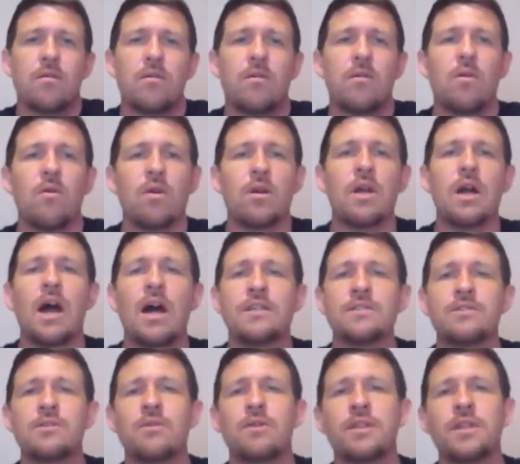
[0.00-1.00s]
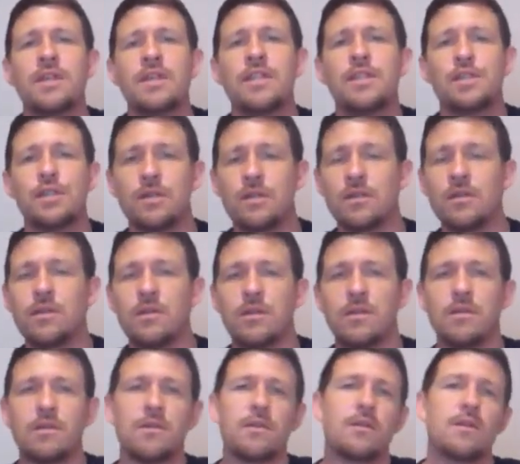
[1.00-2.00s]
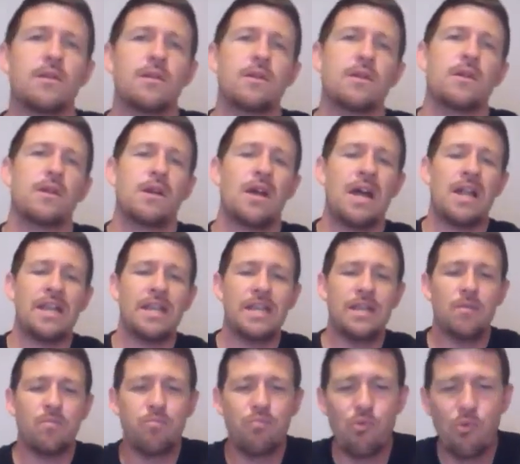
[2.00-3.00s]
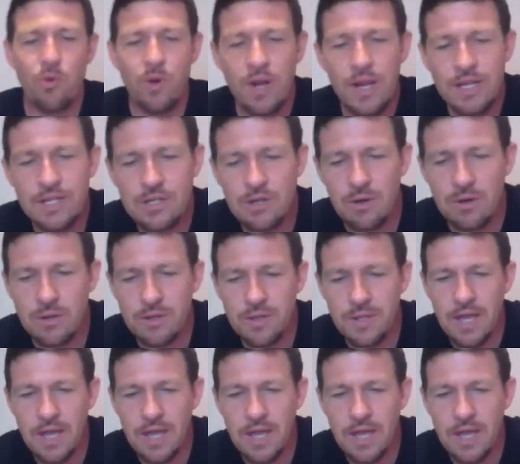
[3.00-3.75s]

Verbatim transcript: or God's gonna get you. I need to preach on